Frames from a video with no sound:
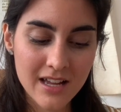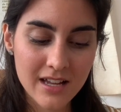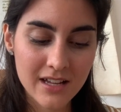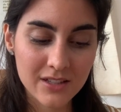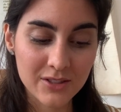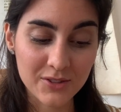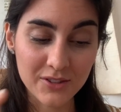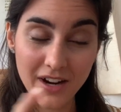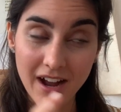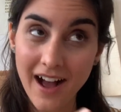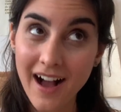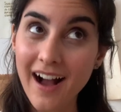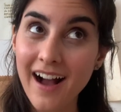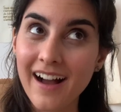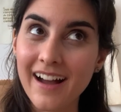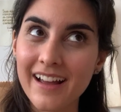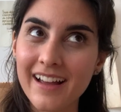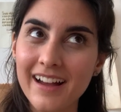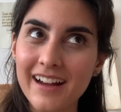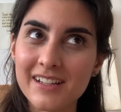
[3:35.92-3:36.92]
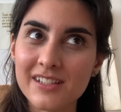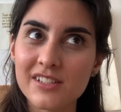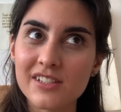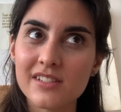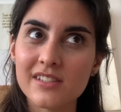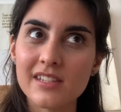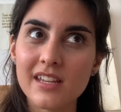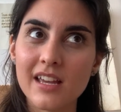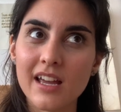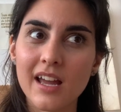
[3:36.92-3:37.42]
your eye, I should
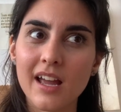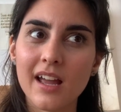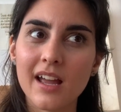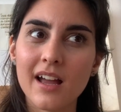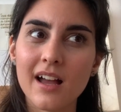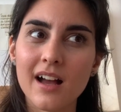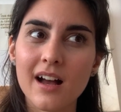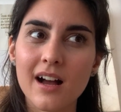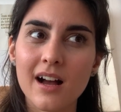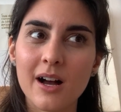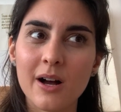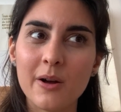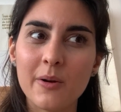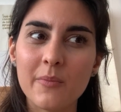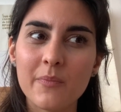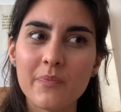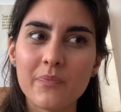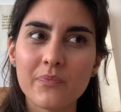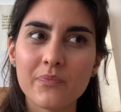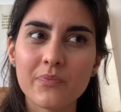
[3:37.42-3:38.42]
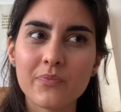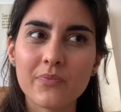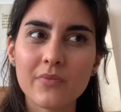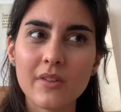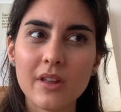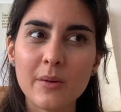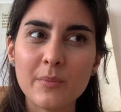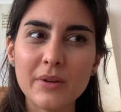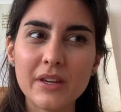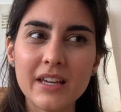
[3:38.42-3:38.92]
say,
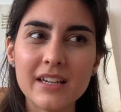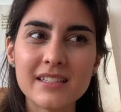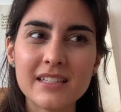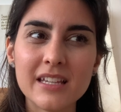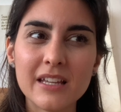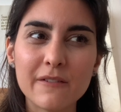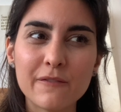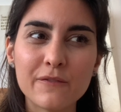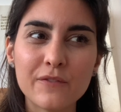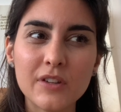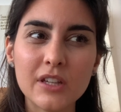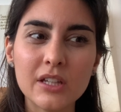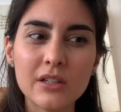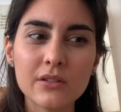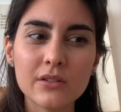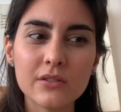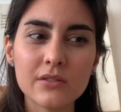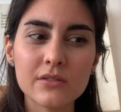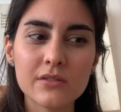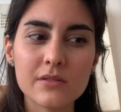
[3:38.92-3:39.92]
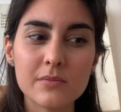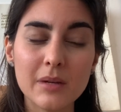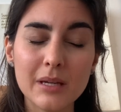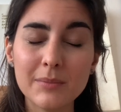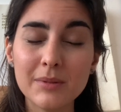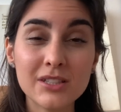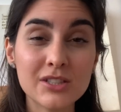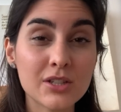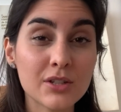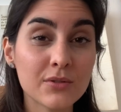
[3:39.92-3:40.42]
because it feels
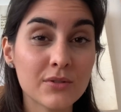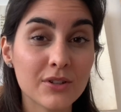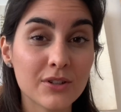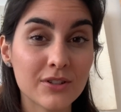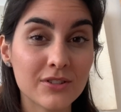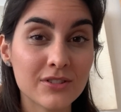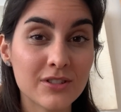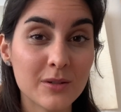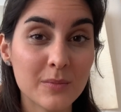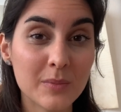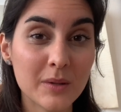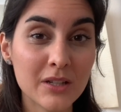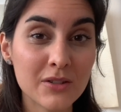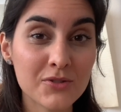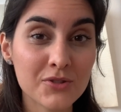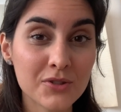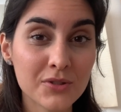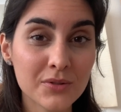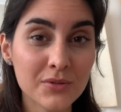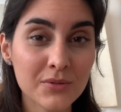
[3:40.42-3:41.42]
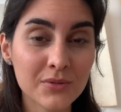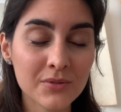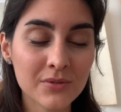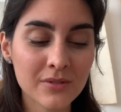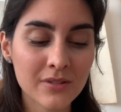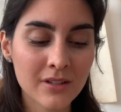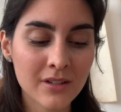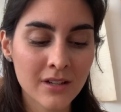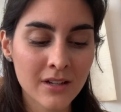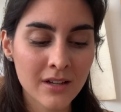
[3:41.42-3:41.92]
maybe too good to be true.
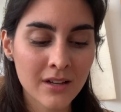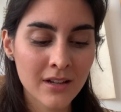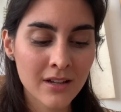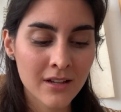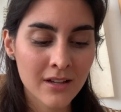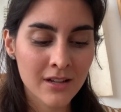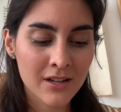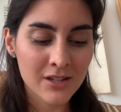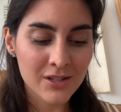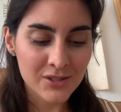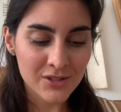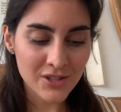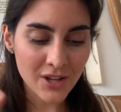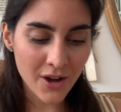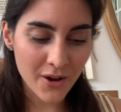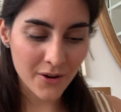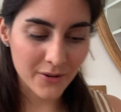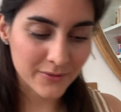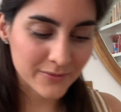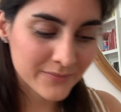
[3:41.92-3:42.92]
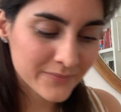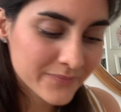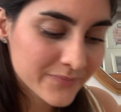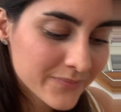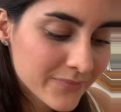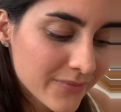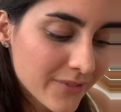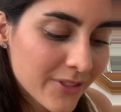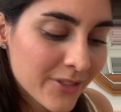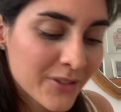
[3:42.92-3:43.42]
So
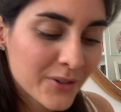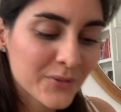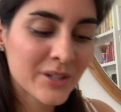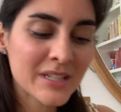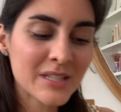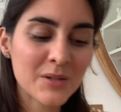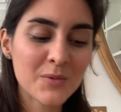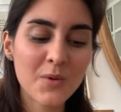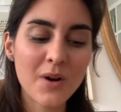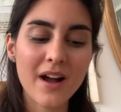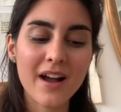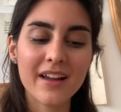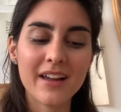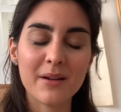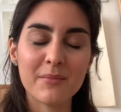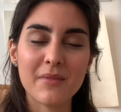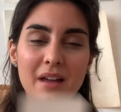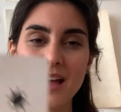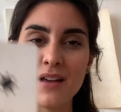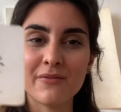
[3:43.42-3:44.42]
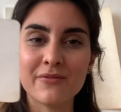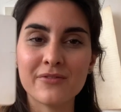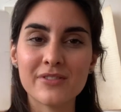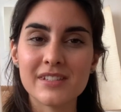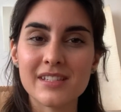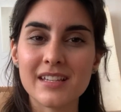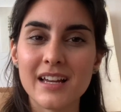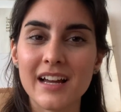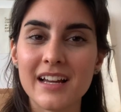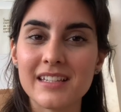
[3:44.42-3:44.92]
the reason why I'm
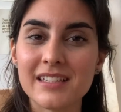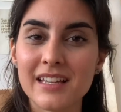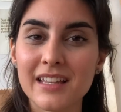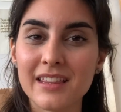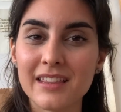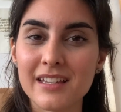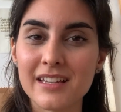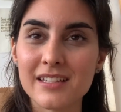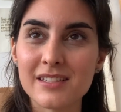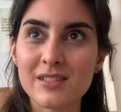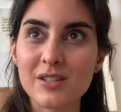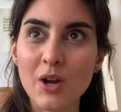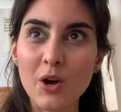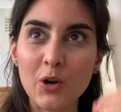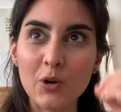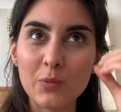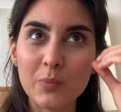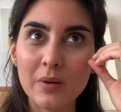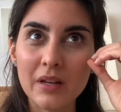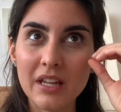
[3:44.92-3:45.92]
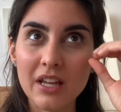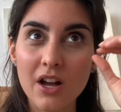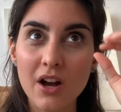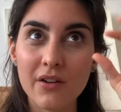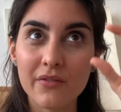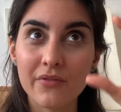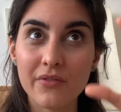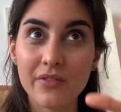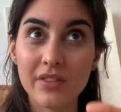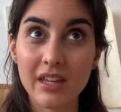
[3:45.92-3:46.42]
emphasizing this opening
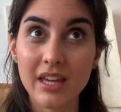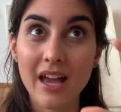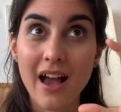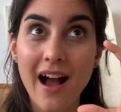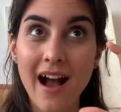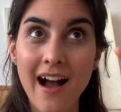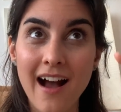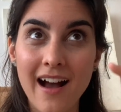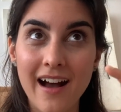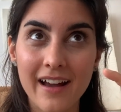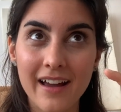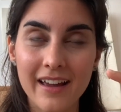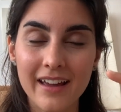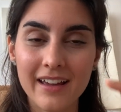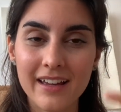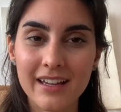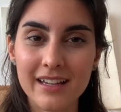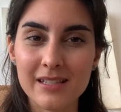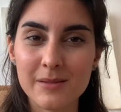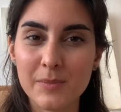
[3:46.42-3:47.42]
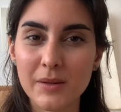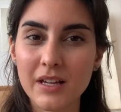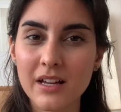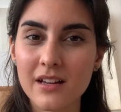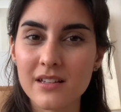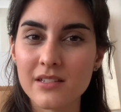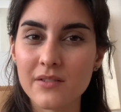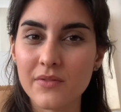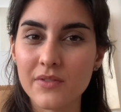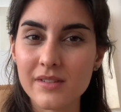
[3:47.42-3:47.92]
of the eye is
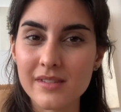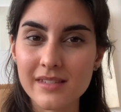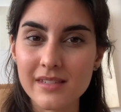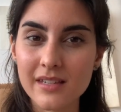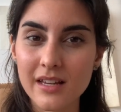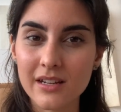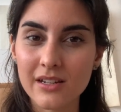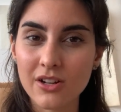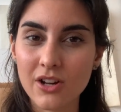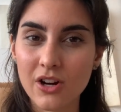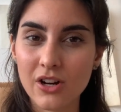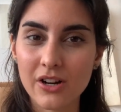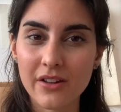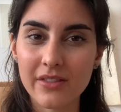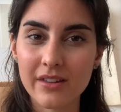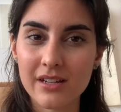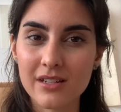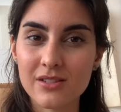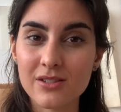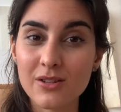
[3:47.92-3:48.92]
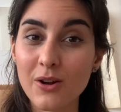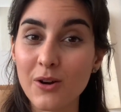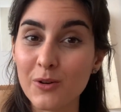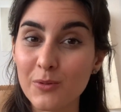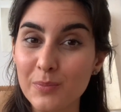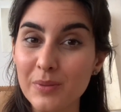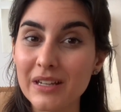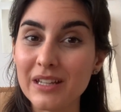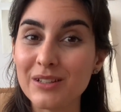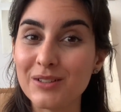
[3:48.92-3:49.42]
because of the Sun card that is
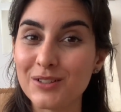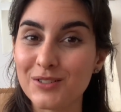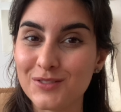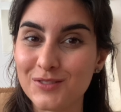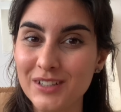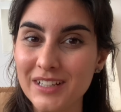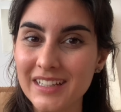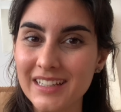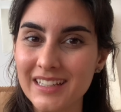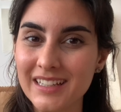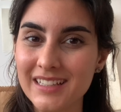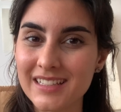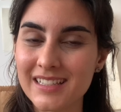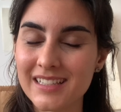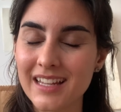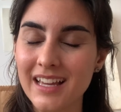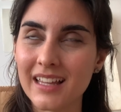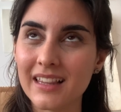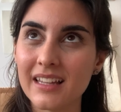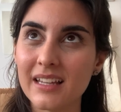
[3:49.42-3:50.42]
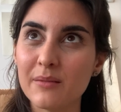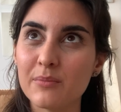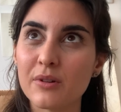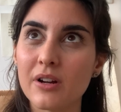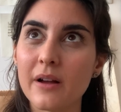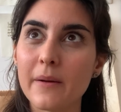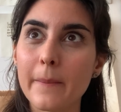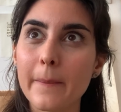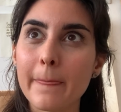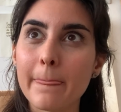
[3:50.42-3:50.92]
opening your reading today,
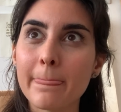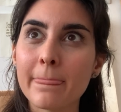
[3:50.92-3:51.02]
Libra.